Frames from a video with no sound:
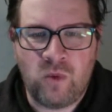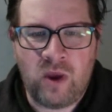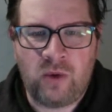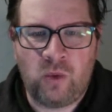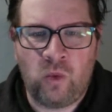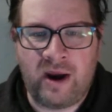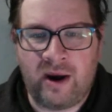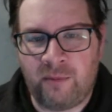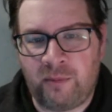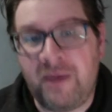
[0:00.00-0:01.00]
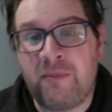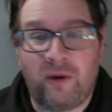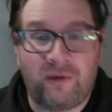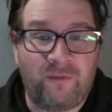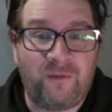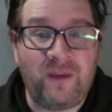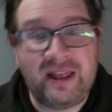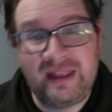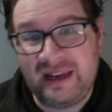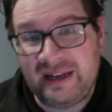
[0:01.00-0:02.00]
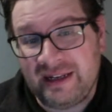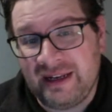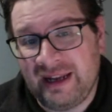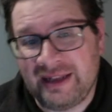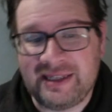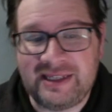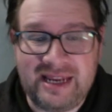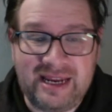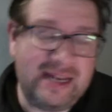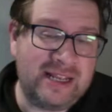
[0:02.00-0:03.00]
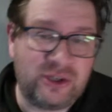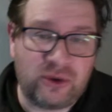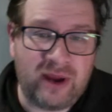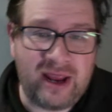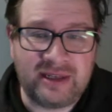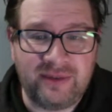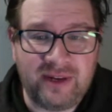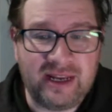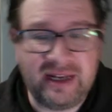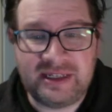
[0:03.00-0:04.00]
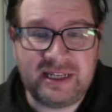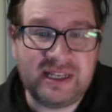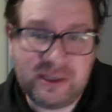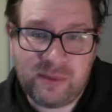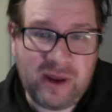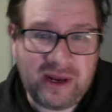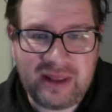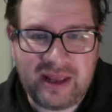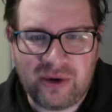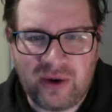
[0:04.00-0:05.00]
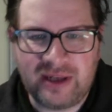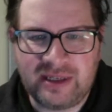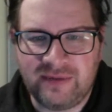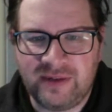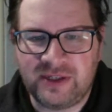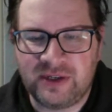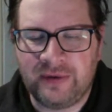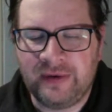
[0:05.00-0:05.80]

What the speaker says: where people are feeling and seeing his creativity and anticipating that creativity. So